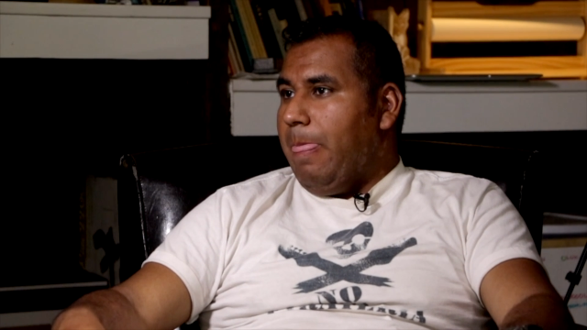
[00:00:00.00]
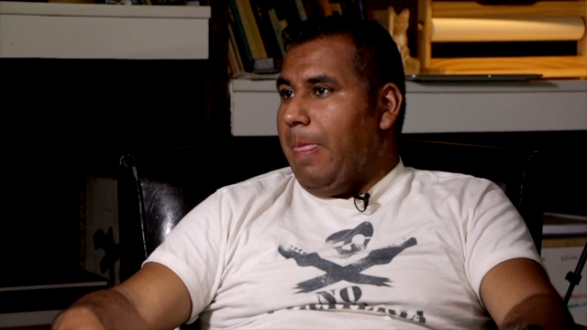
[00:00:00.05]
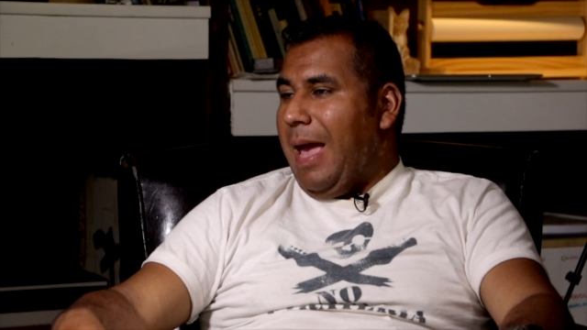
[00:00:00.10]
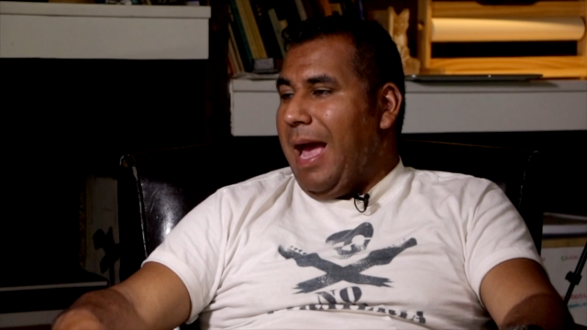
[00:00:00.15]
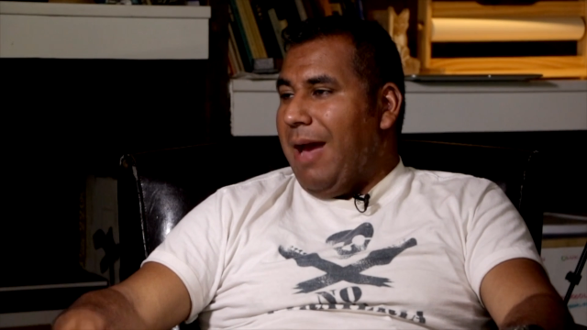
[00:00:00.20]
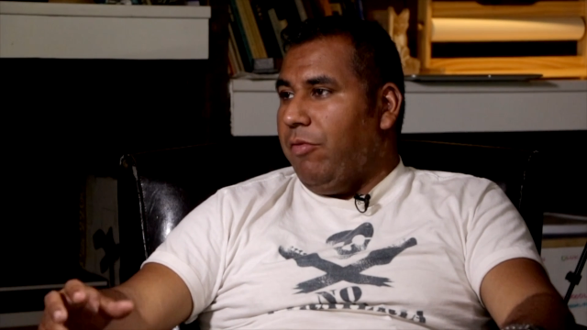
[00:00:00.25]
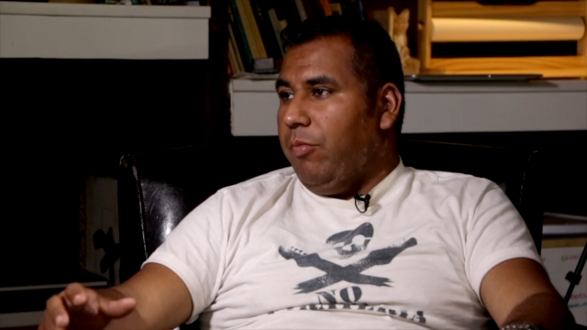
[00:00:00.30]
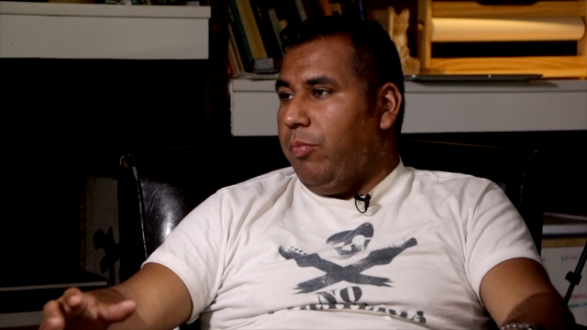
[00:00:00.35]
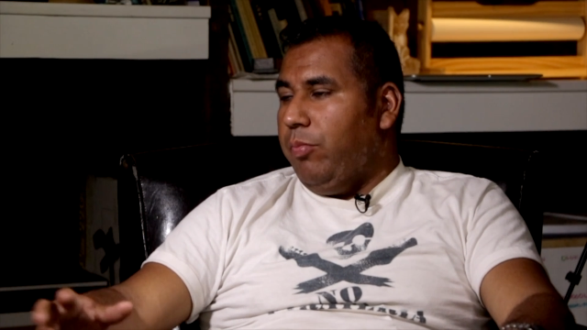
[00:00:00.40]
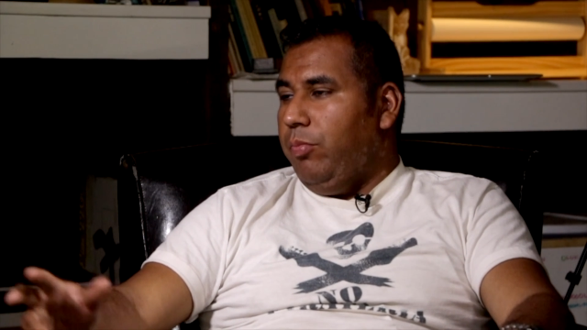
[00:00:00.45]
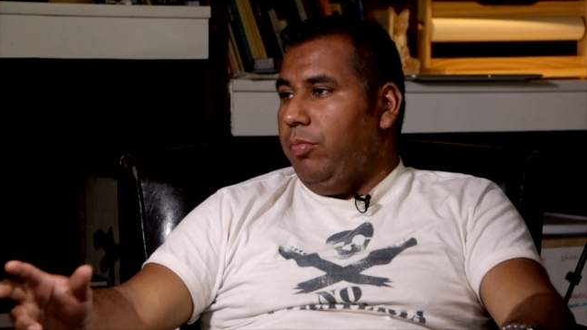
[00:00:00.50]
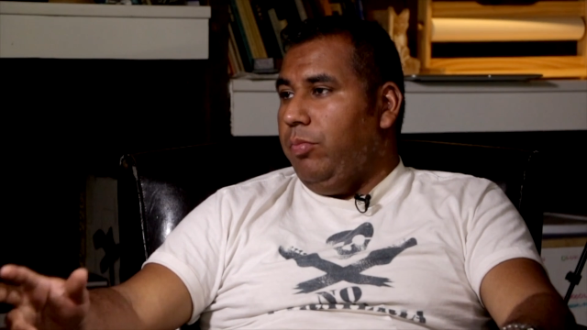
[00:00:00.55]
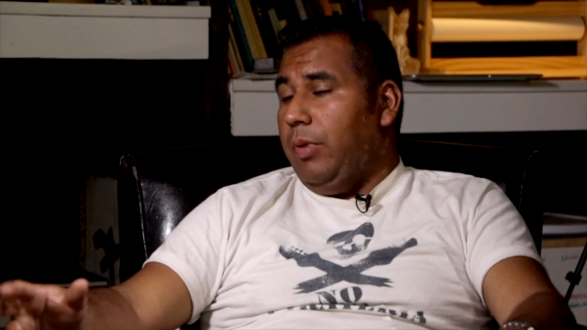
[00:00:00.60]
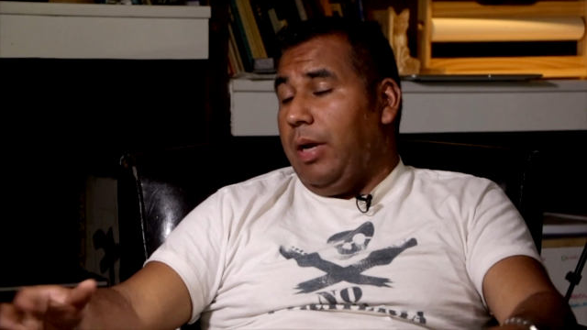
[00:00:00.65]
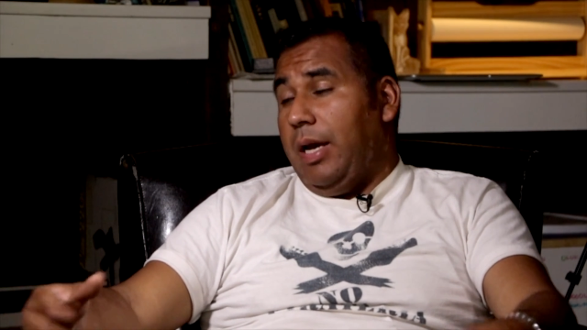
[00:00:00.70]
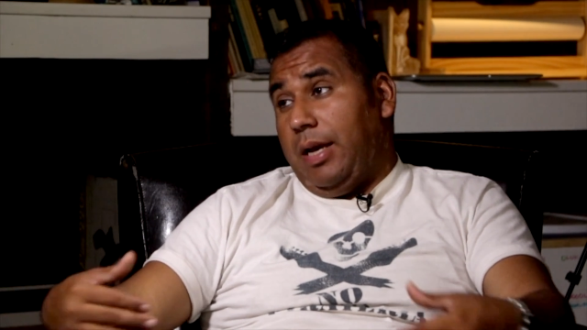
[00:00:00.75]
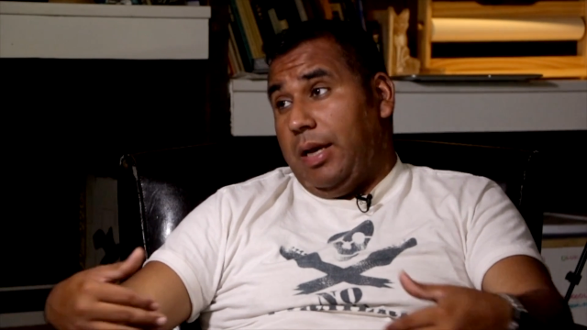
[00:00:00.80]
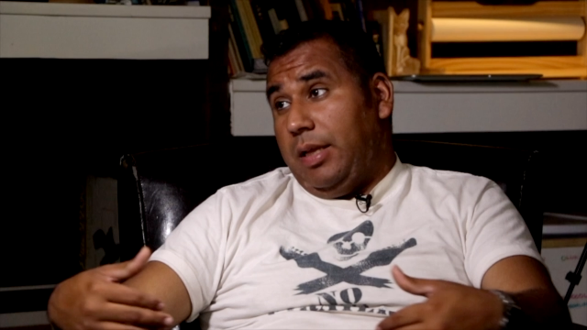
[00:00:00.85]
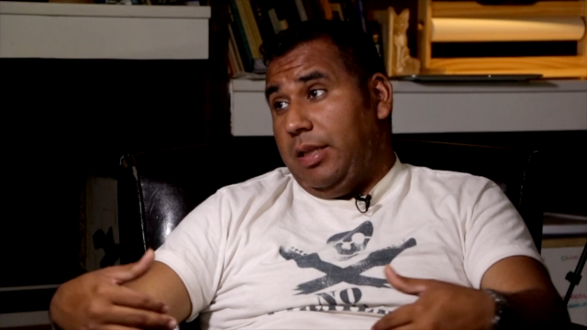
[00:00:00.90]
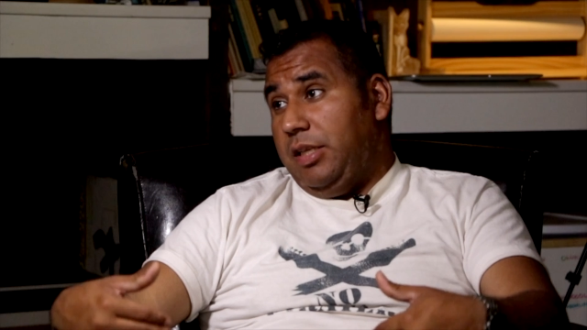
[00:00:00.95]
have
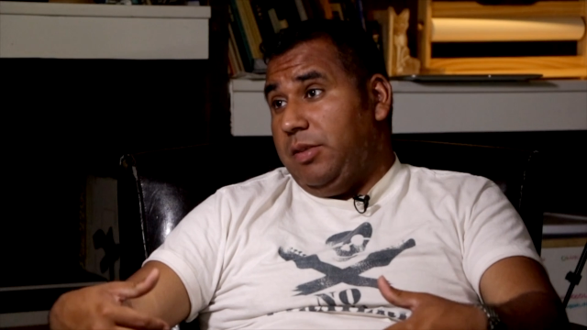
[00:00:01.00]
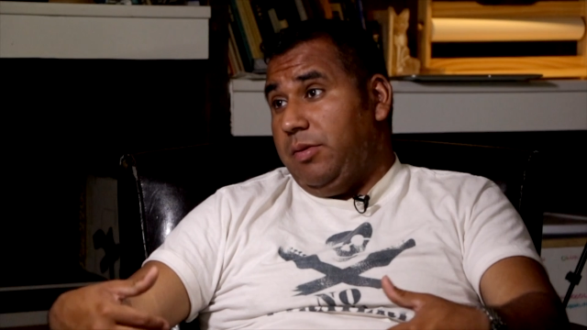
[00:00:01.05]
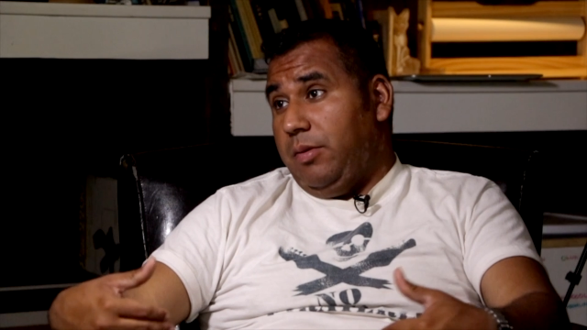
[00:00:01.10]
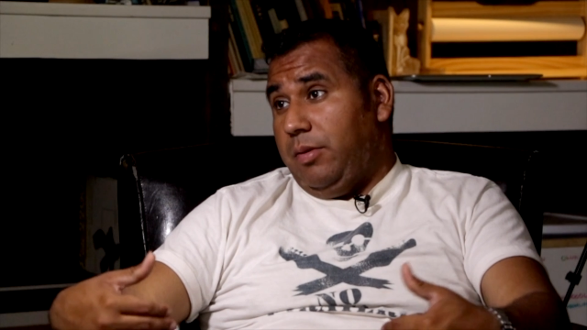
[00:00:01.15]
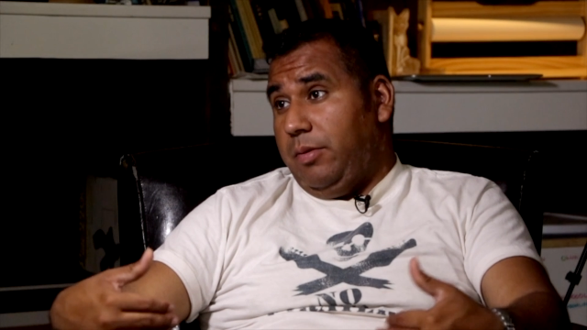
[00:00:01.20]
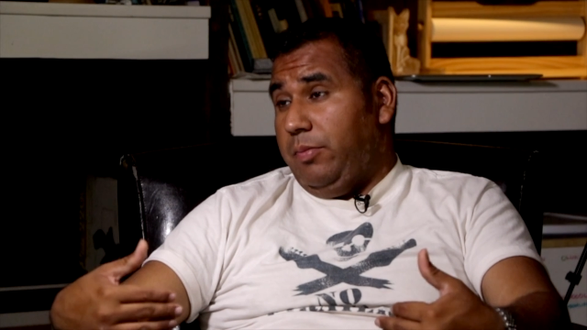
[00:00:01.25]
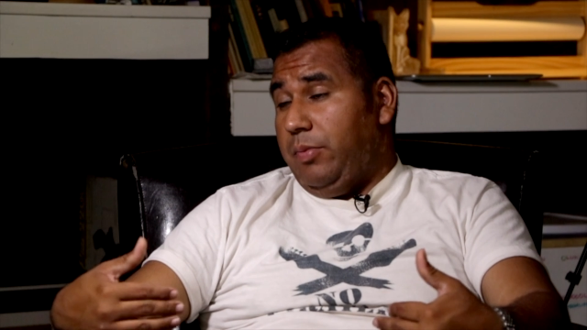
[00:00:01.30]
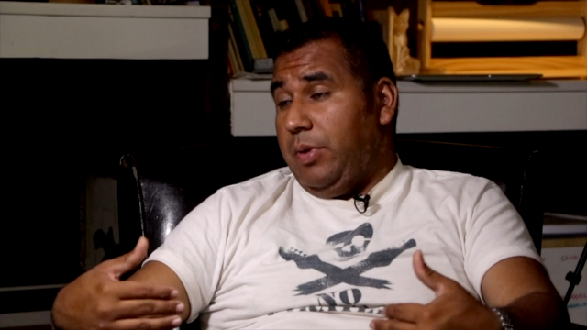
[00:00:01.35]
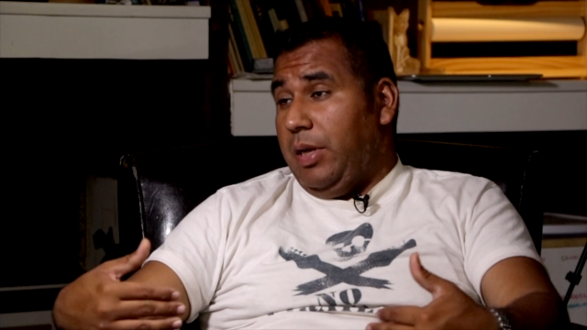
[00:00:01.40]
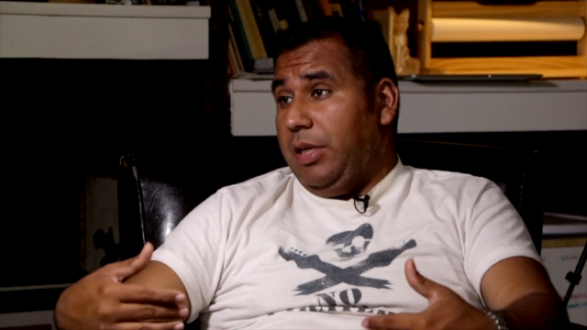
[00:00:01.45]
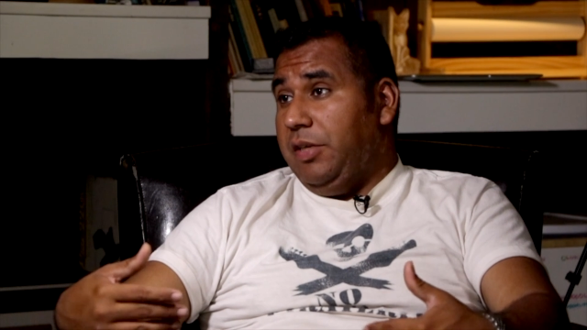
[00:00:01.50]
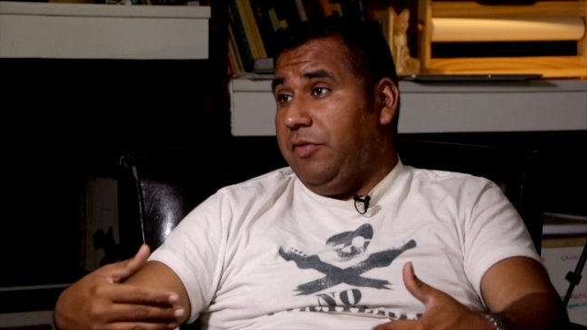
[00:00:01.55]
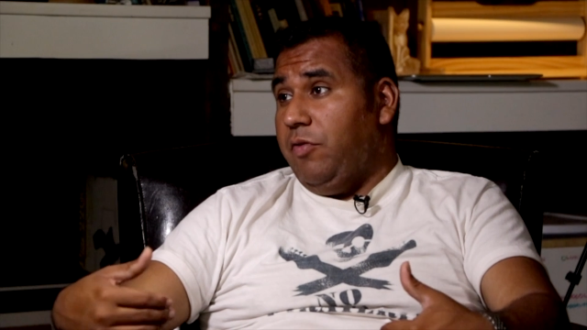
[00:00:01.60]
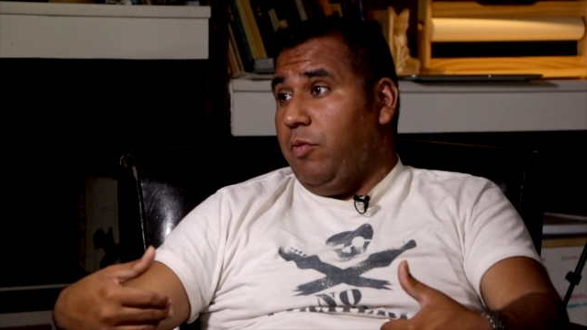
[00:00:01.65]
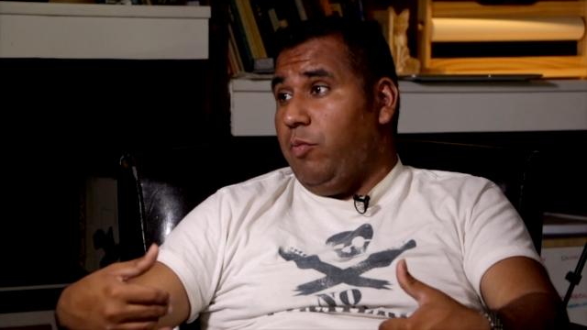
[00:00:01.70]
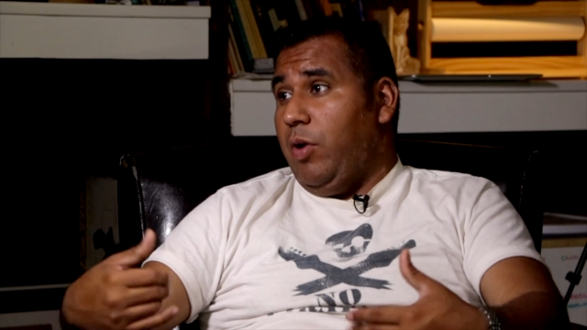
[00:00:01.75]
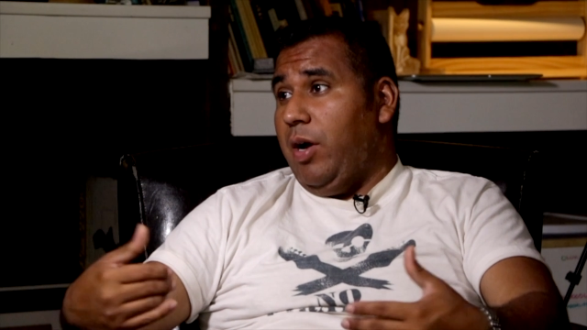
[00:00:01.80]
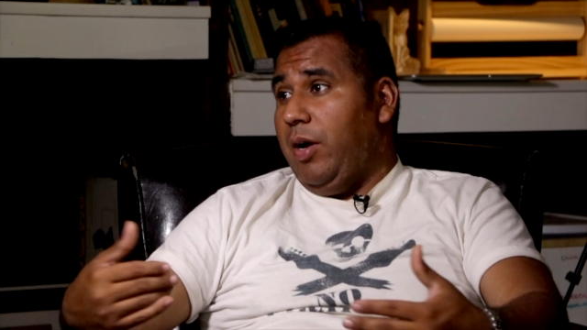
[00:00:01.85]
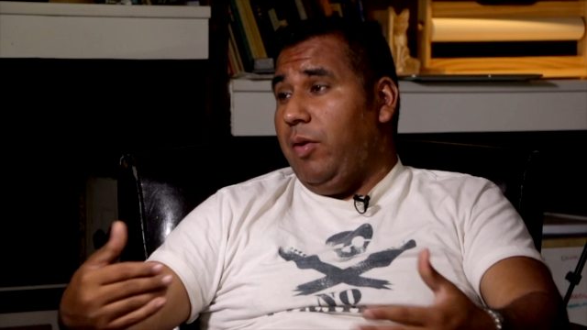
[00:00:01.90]
at least from